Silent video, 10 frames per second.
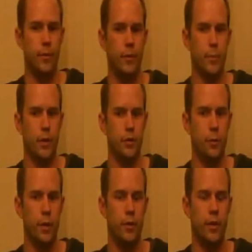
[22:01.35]
maybe to
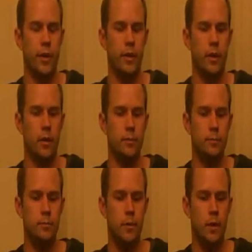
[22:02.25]
punctuate that,
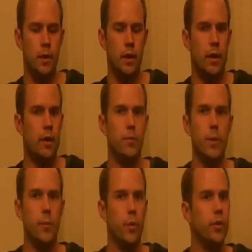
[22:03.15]

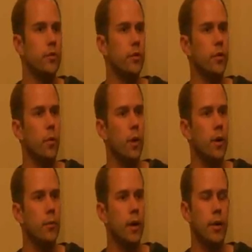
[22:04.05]
as people are using the
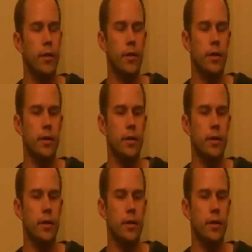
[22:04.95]
web, I